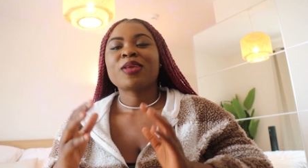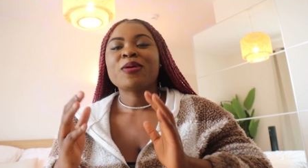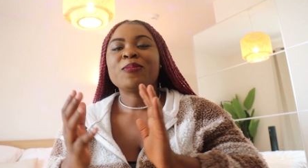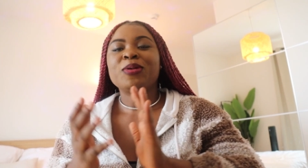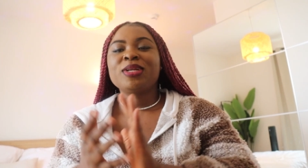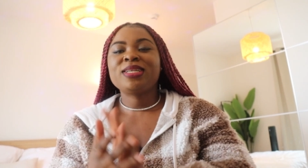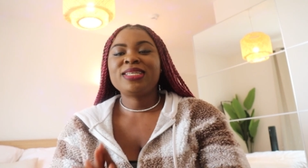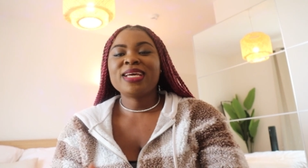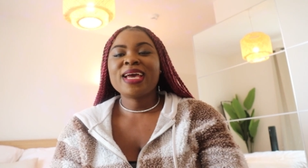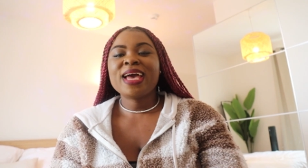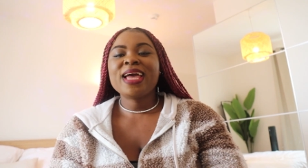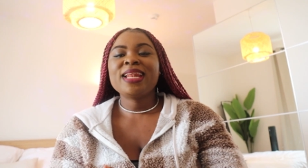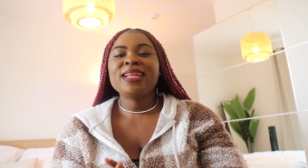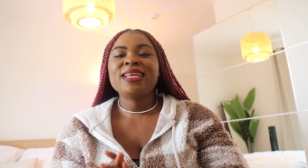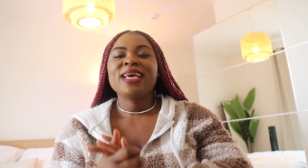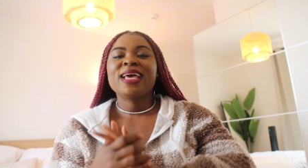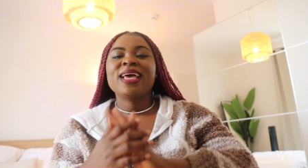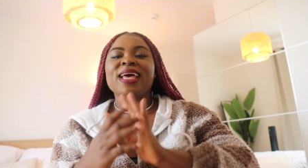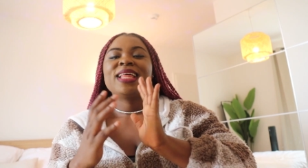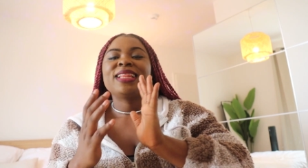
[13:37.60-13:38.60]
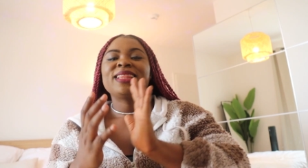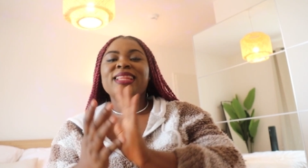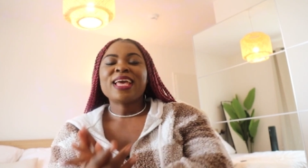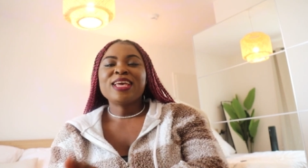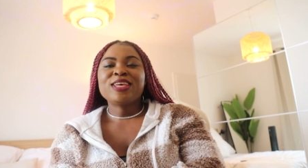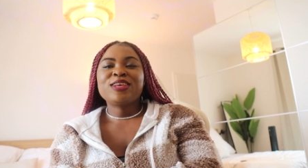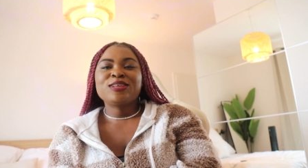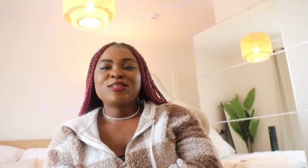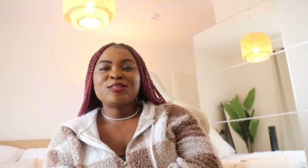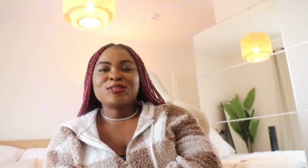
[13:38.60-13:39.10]
But then,
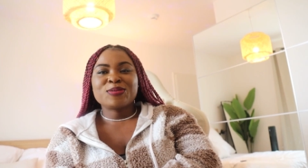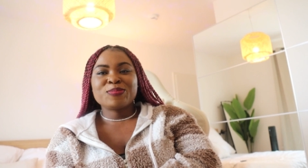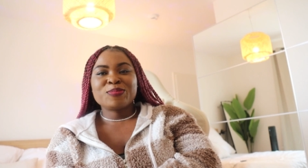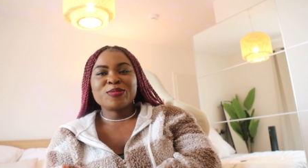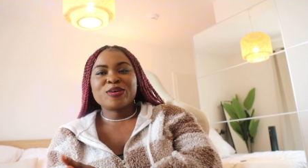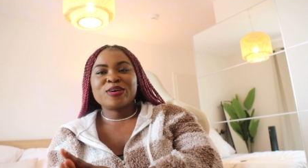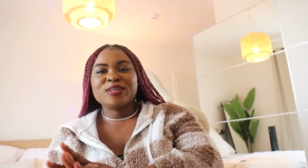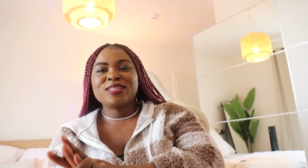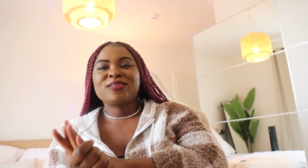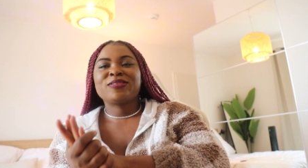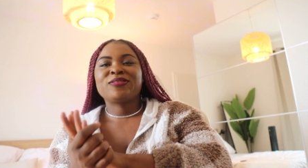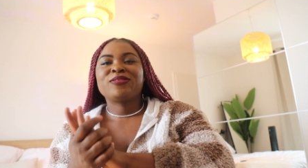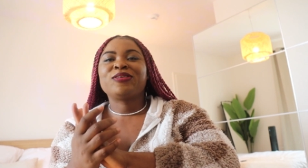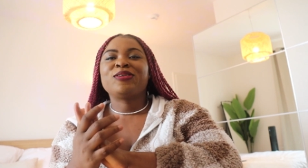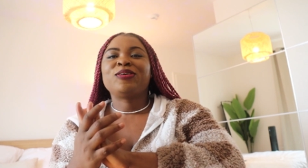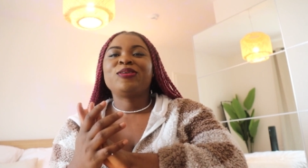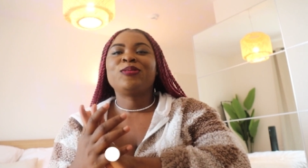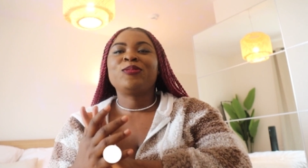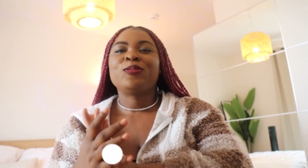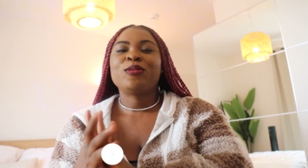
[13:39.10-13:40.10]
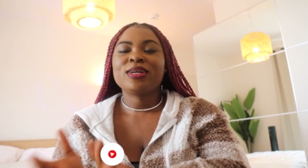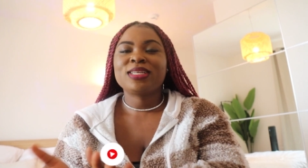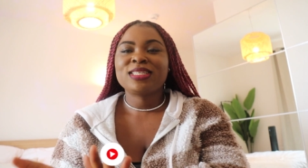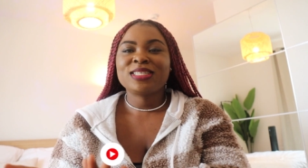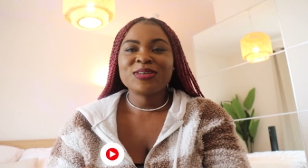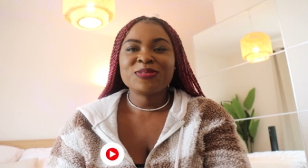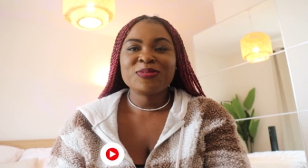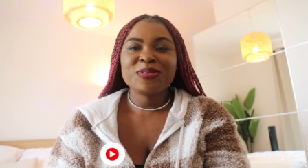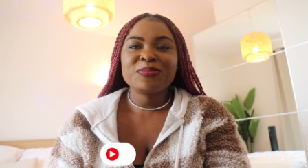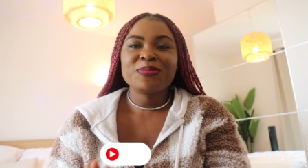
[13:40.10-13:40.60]
thank you so much for
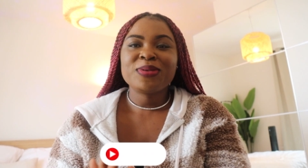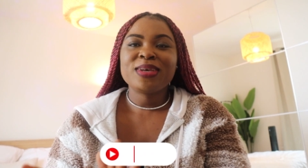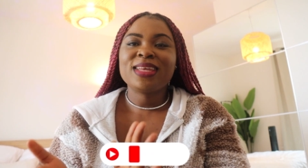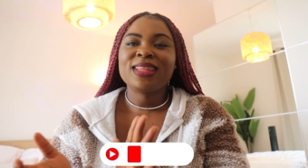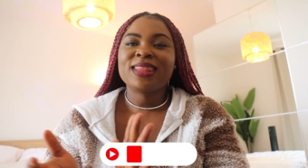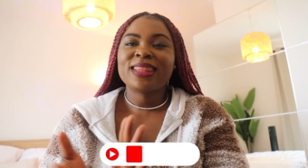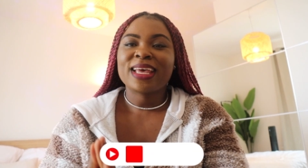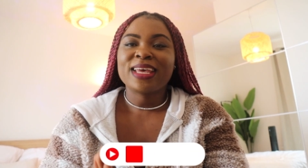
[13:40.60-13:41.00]
watching with me.